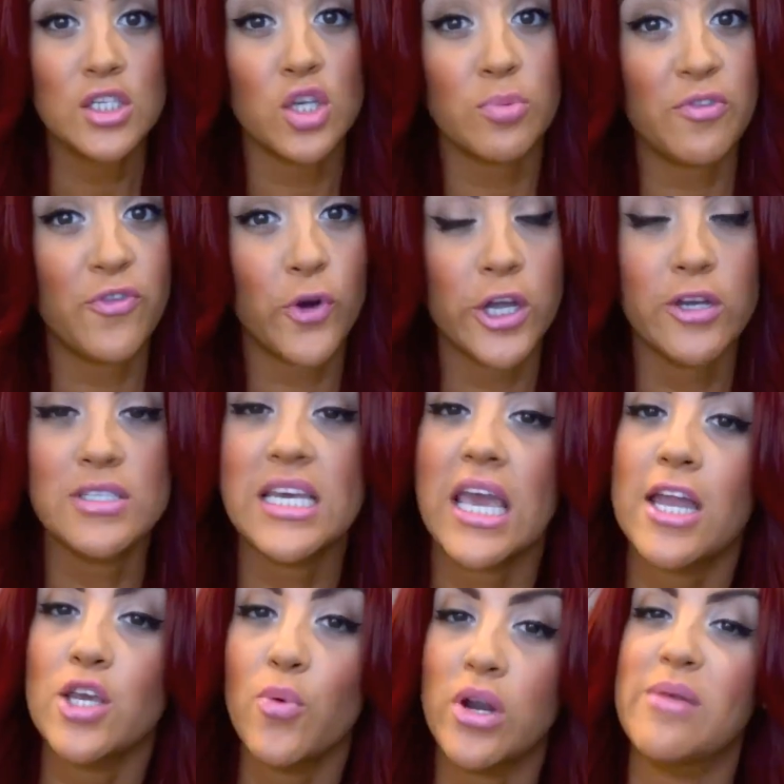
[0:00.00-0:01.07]
So before you
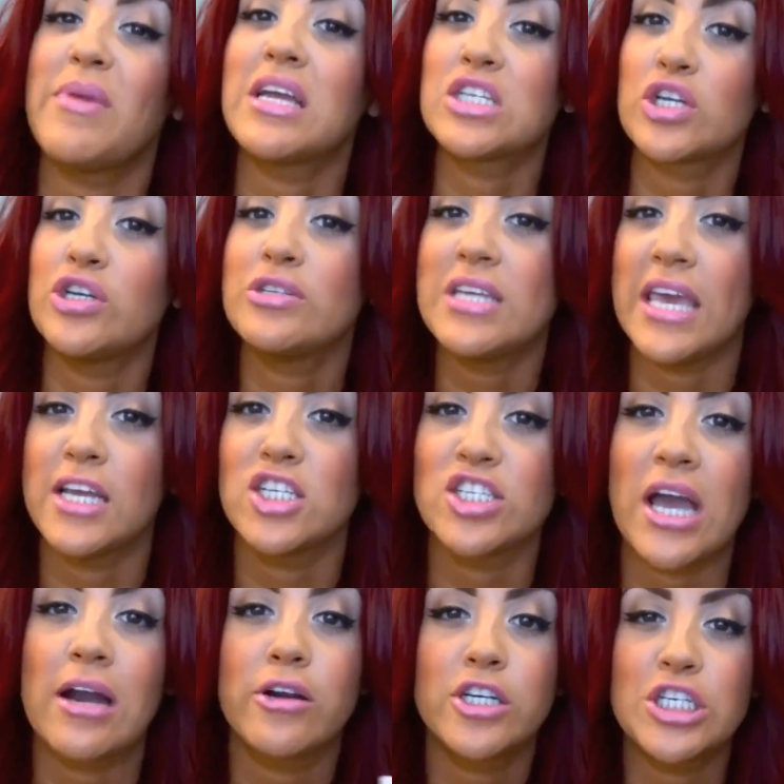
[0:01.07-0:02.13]
tan, you wanna make sure you take a
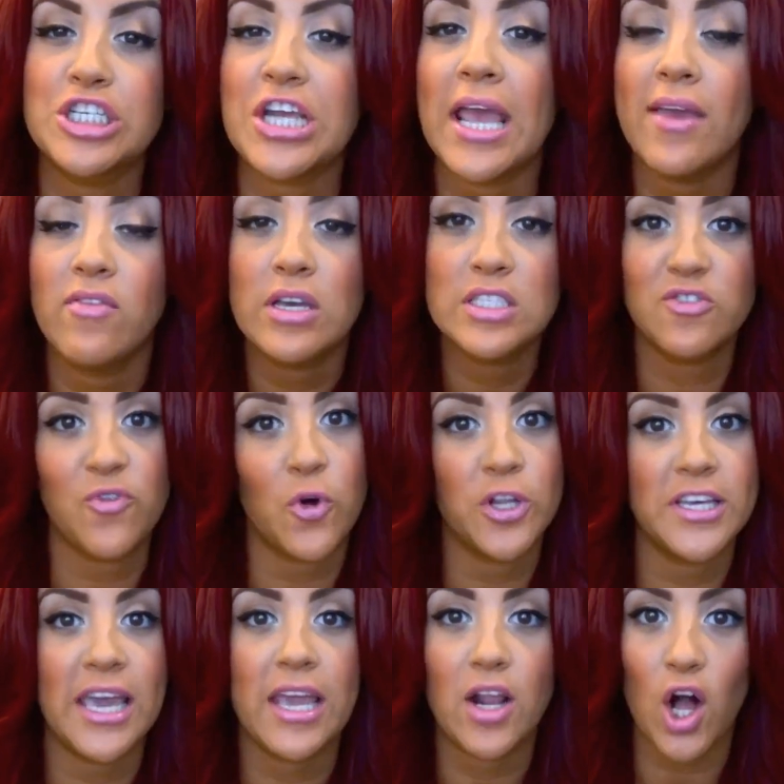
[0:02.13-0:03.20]
shower, shave,
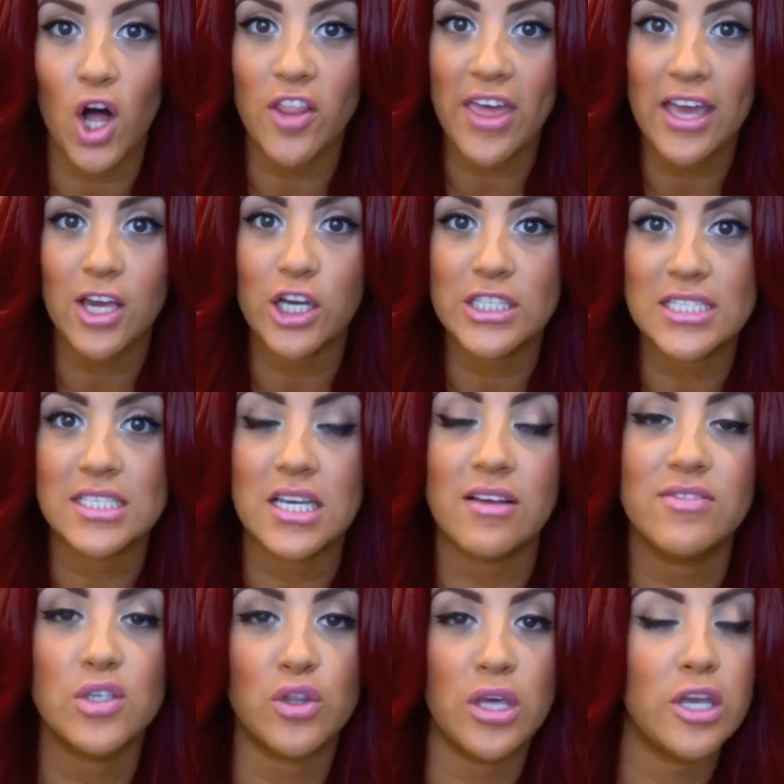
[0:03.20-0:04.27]
exfoliate, all that good
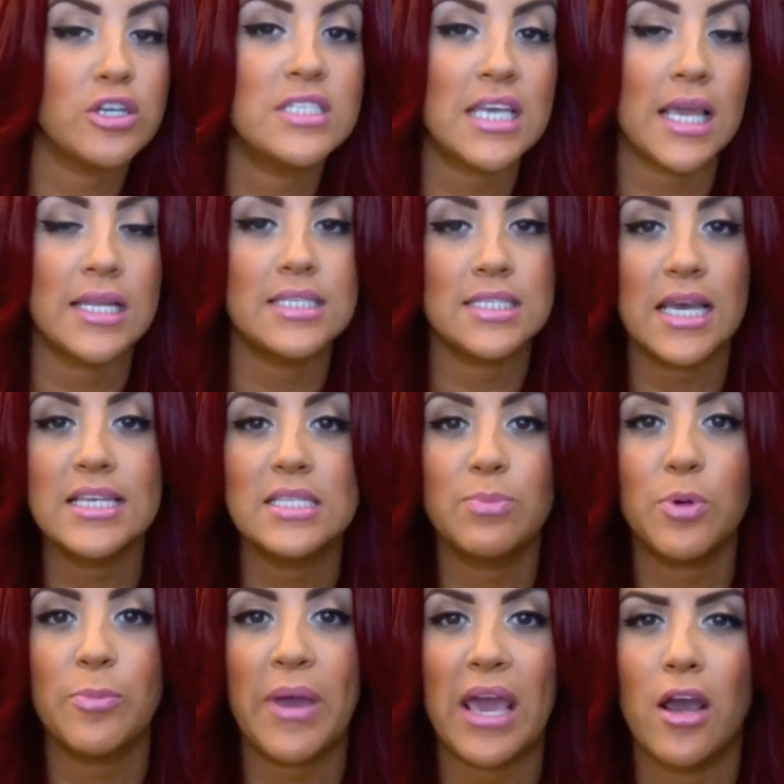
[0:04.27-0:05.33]
stuff so that your skin is nice
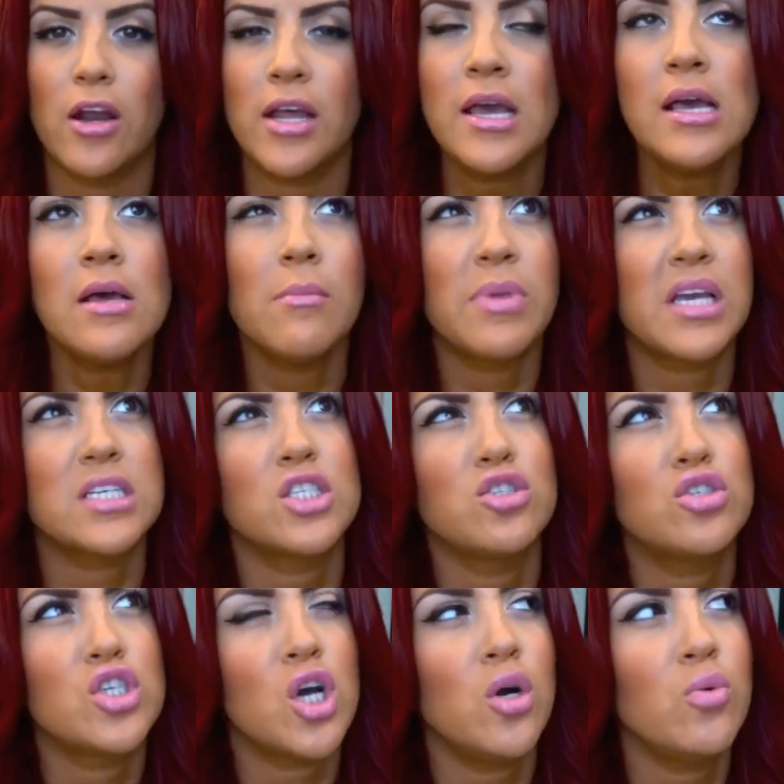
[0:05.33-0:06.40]
and prepared, because
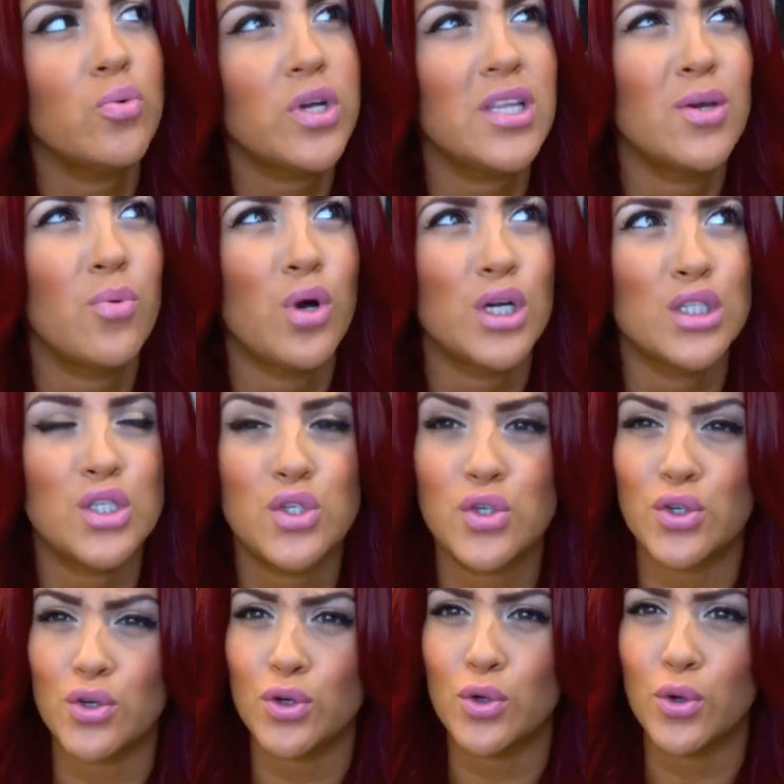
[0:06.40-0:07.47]
you don't really want
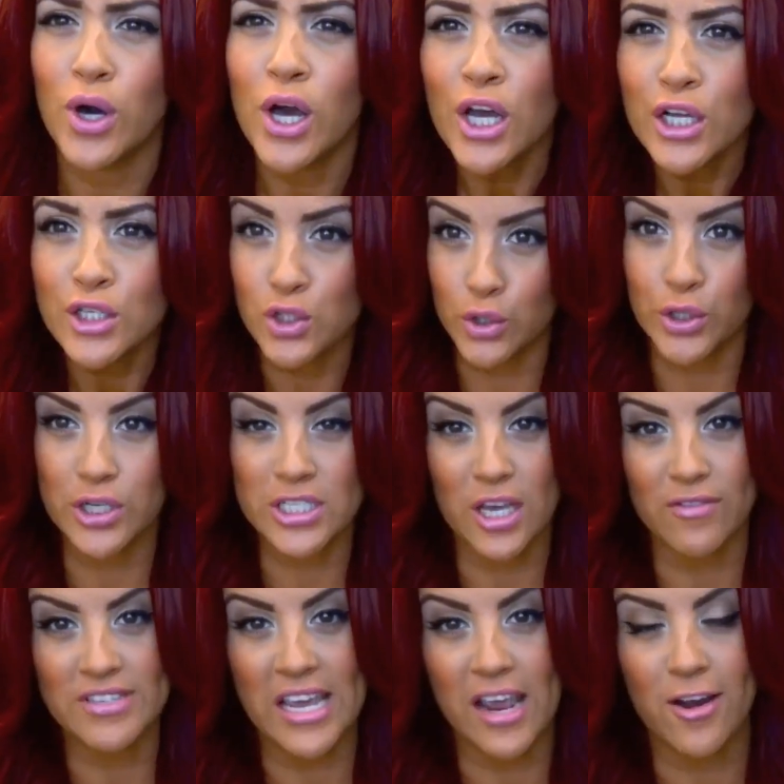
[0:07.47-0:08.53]
to do your
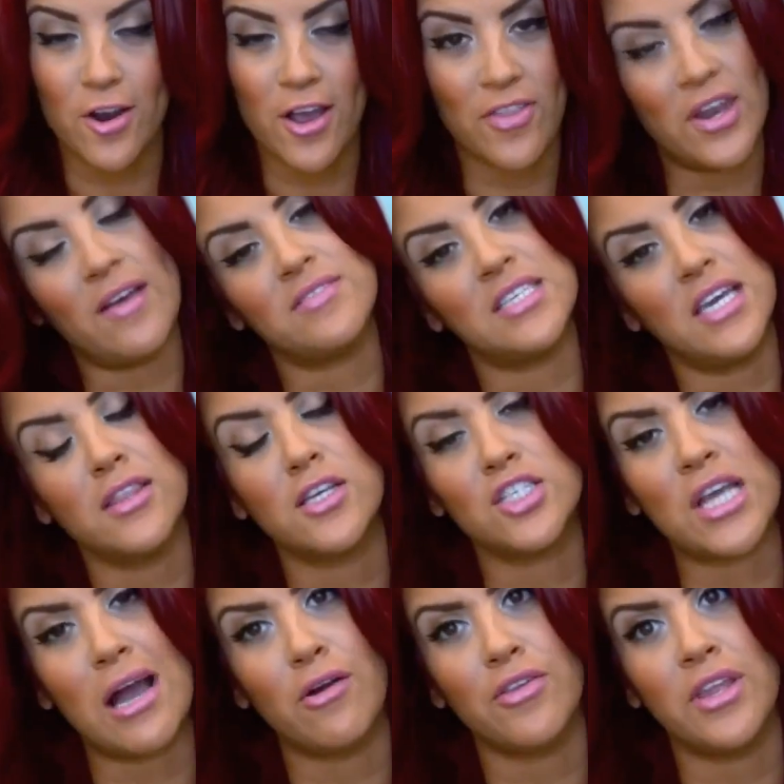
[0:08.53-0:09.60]
self-tanner and then have to get in the
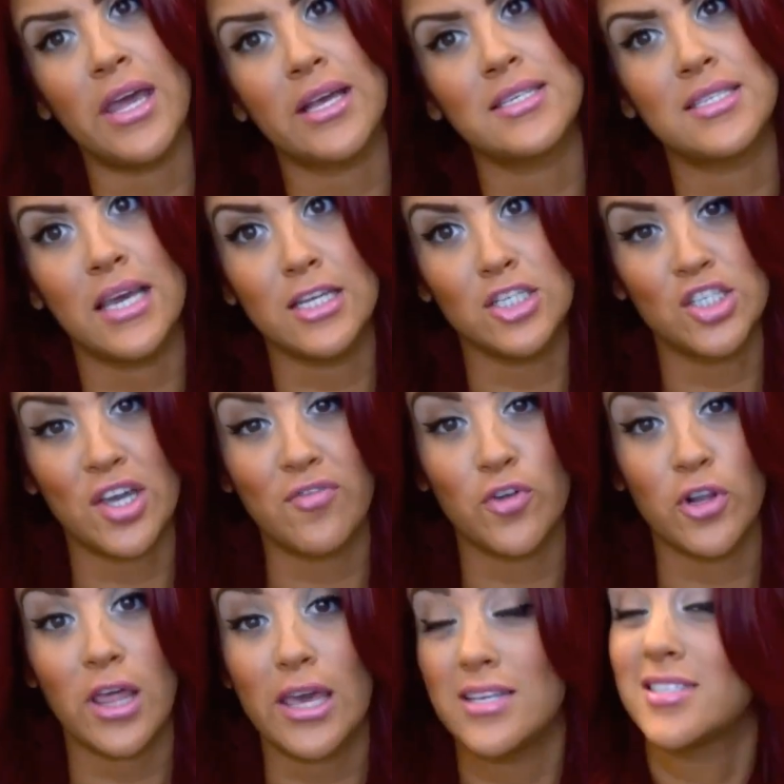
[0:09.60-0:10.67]
shower the next day and shave
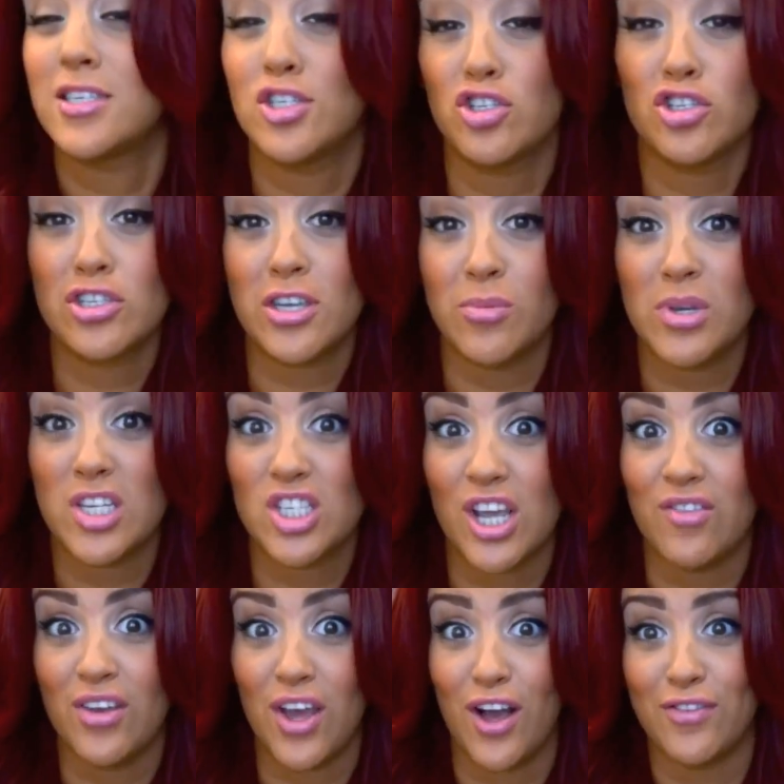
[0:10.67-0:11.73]
your legs, because you're just gonna be
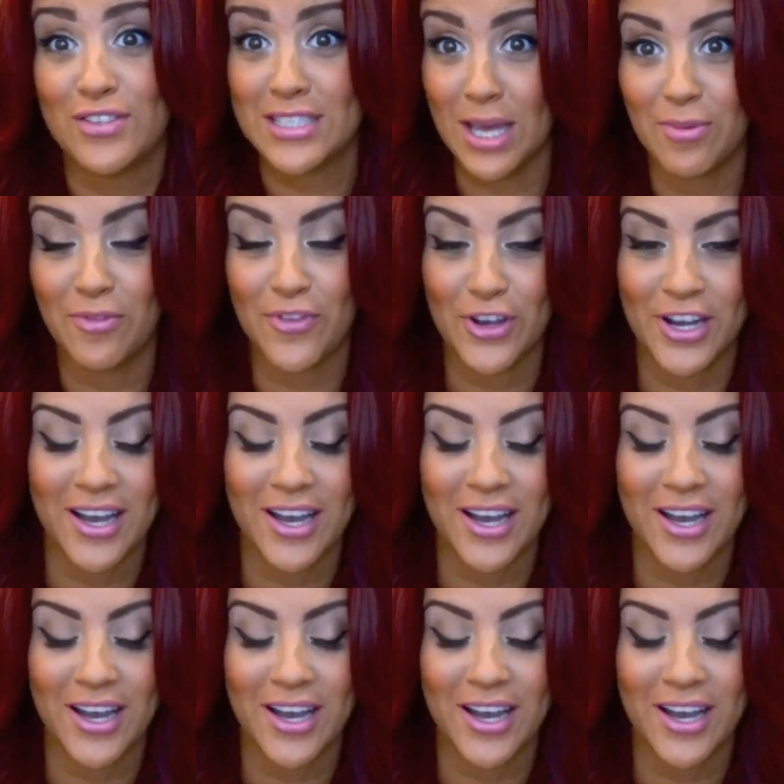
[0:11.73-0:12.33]
shaving off some of your